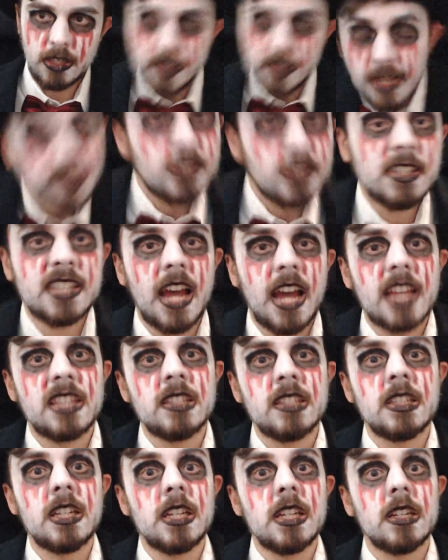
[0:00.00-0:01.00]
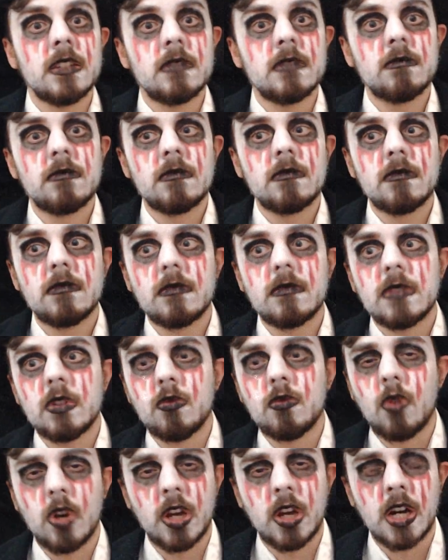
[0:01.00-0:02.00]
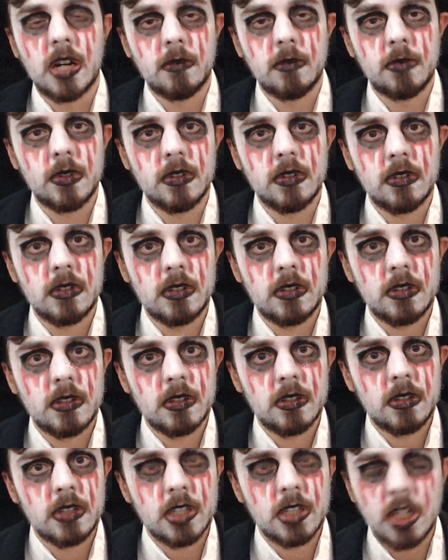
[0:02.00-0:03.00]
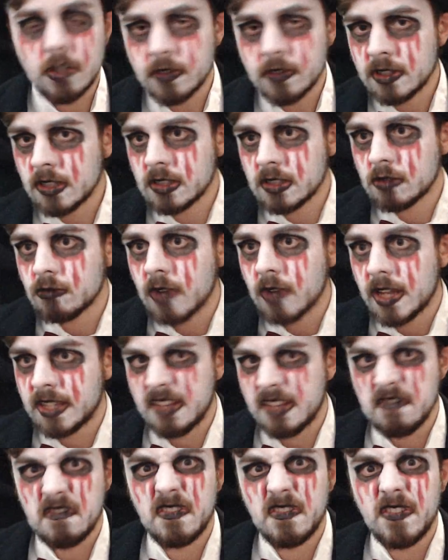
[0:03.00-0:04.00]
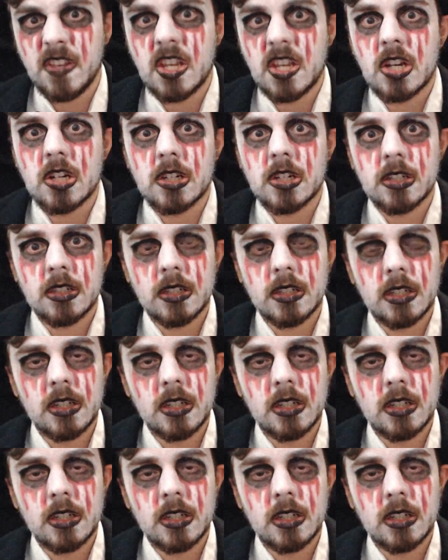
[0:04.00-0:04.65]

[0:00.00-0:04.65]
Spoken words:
and then he suddenly woke up, covered in sweat and fear